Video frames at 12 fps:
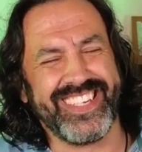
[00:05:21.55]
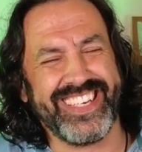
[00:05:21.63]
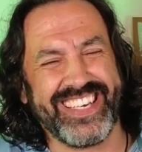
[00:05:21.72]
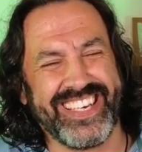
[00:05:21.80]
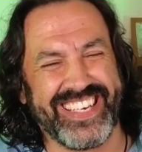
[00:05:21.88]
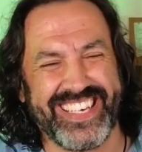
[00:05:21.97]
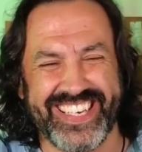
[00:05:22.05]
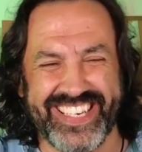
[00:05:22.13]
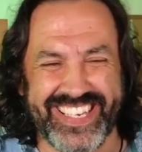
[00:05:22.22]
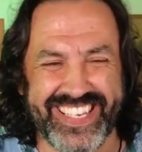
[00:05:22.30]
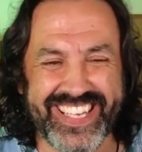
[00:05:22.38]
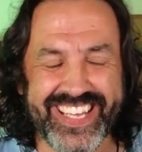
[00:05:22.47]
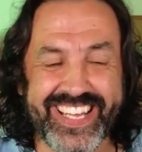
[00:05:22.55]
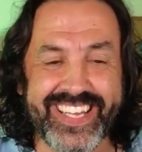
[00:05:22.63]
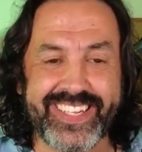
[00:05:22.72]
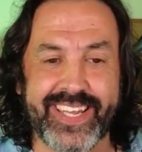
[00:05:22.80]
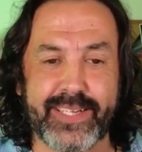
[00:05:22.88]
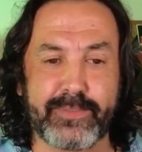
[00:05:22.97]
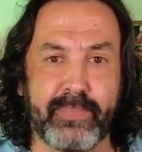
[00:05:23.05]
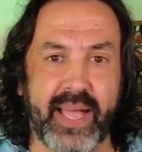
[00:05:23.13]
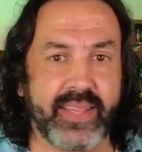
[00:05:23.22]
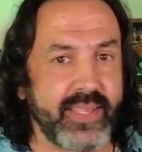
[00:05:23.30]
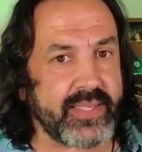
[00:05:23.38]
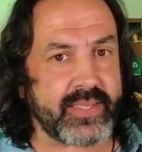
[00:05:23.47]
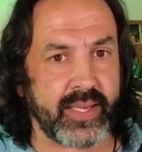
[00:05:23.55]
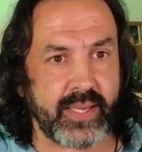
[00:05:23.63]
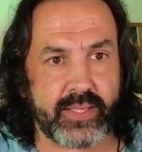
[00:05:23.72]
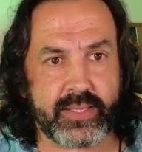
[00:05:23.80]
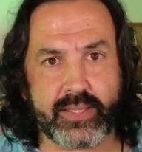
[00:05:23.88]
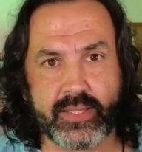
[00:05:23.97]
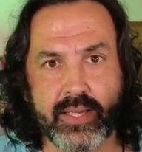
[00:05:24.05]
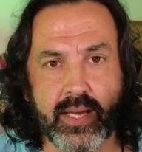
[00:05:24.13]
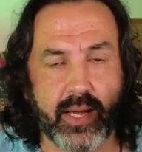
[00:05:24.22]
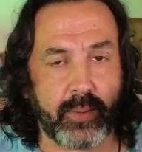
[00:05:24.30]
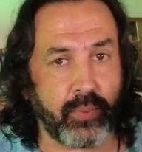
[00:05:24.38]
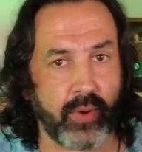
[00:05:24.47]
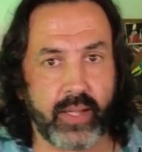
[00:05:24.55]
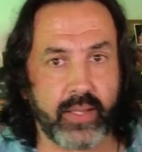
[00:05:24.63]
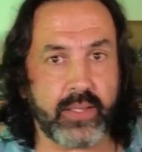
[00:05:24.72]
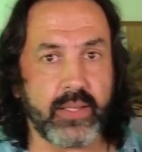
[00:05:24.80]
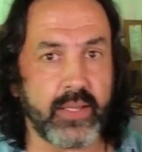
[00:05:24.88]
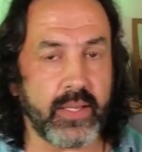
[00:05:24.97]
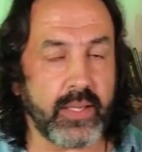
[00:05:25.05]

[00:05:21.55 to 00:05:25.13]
that by these days, a brand